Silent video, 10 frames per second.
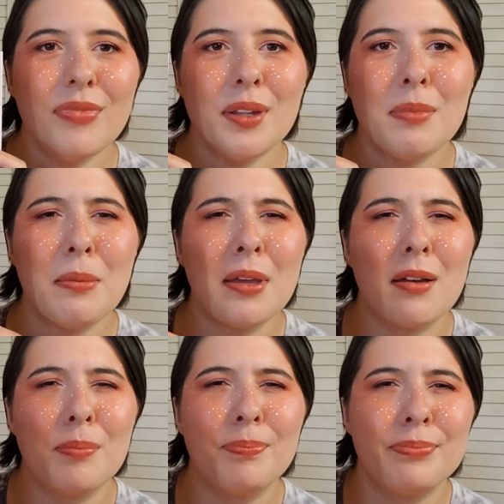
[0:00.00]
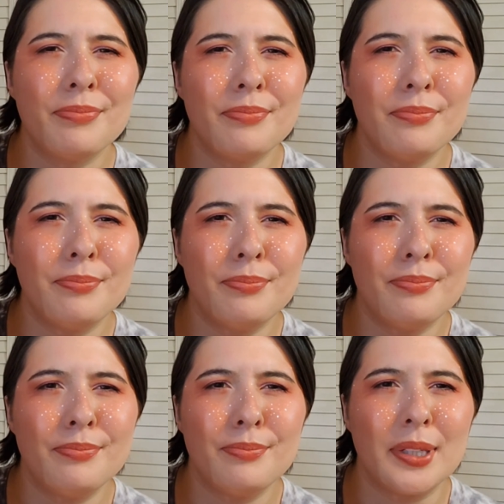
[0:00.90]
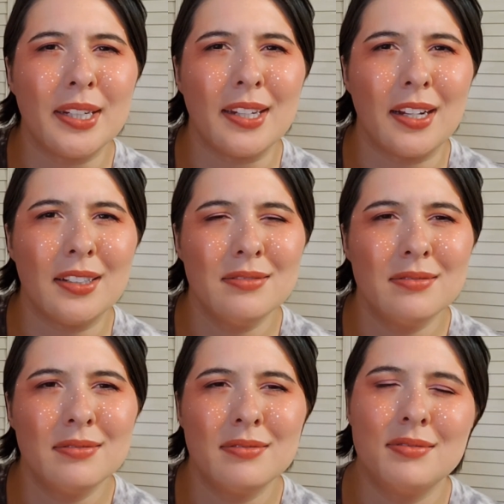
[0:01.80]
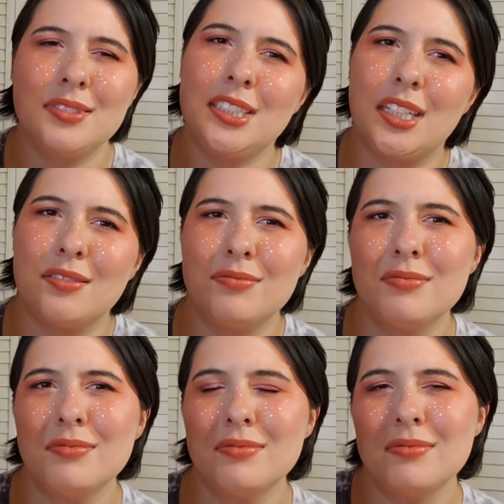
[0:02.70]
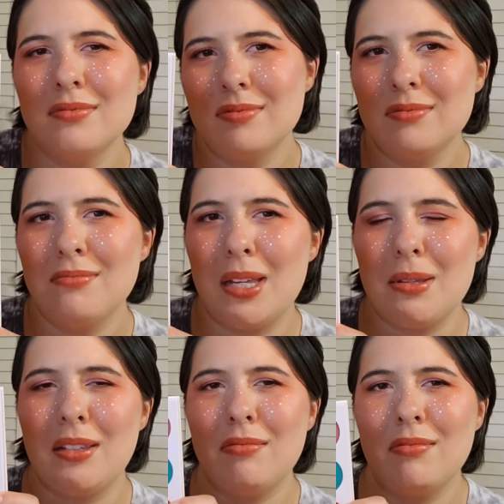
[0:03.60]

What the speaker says: Maybe I'll put it here. You know, maybe.